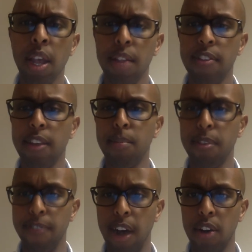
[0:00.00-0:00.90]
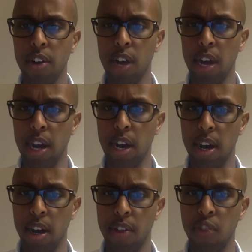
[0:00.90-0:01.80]
This can be found.
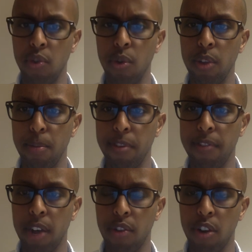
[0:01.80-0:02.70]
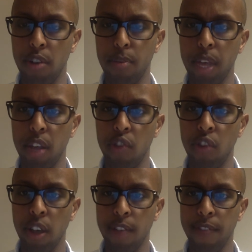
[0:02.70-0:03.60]
This quote can be found on
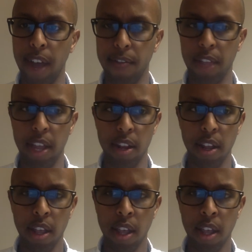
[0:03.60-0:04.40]
page 510.